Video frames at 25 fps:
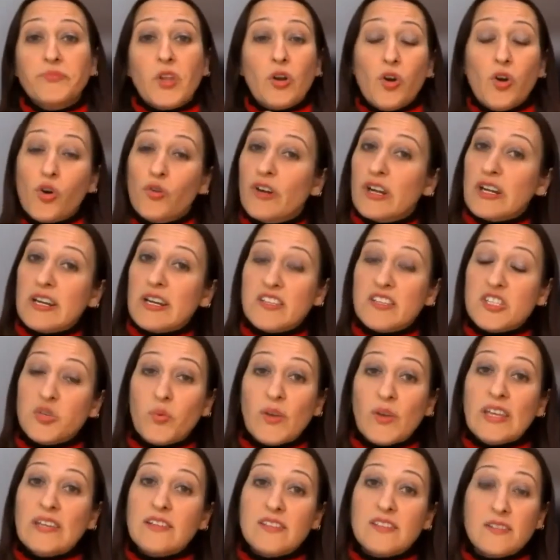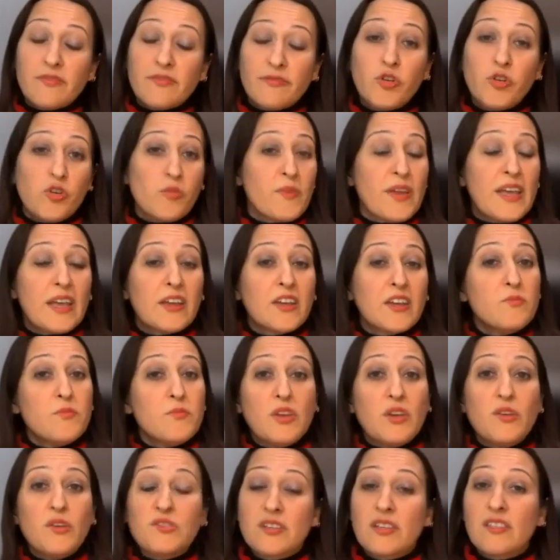or in its sweet form, it can be
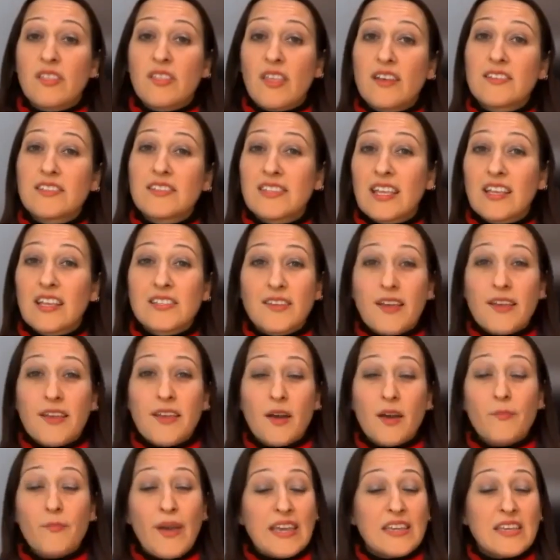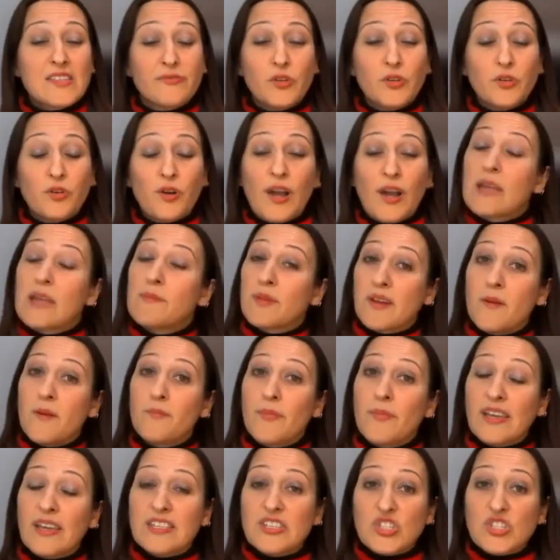used as things like a base for a
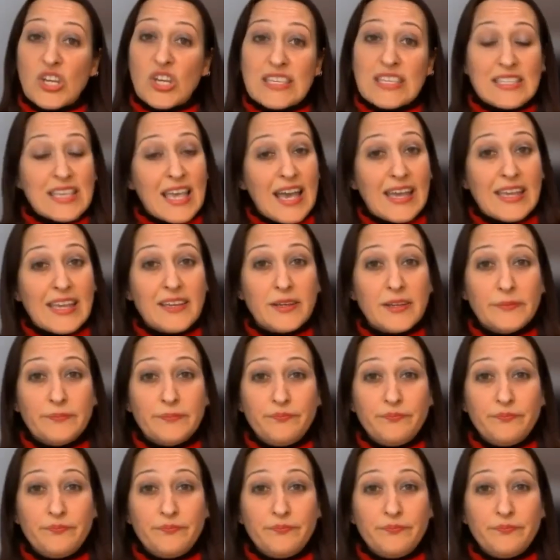plant-based cheesecake.